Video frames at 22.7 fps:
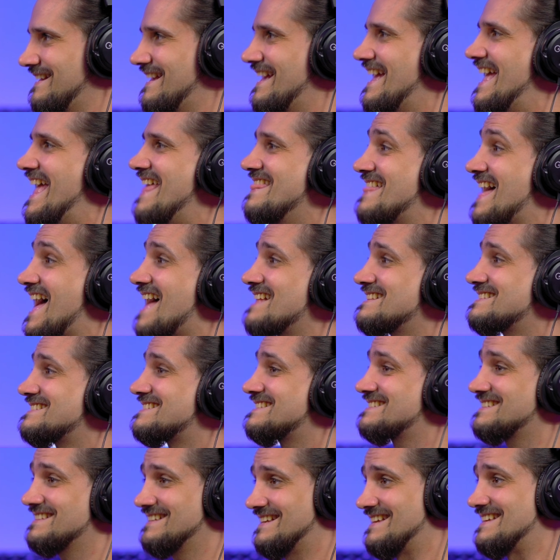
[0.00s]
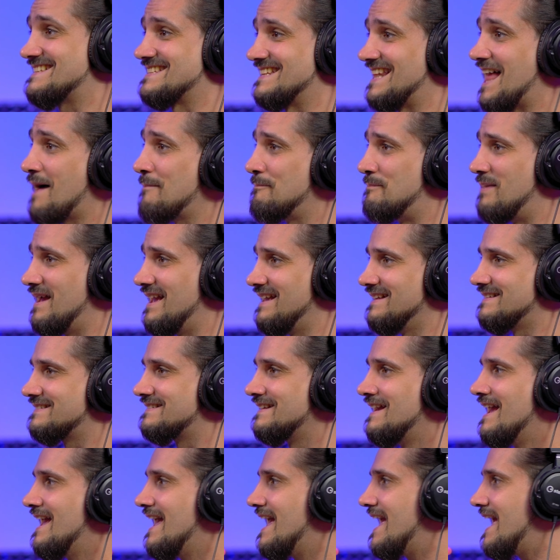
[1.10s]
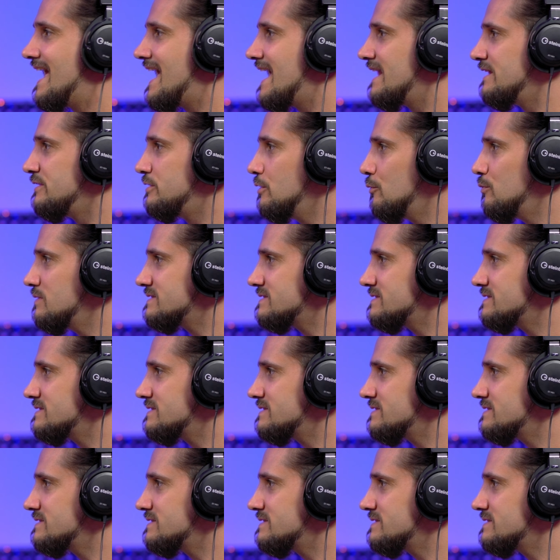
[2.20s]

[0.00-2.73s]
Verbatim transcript: And that's a slap bass. And you will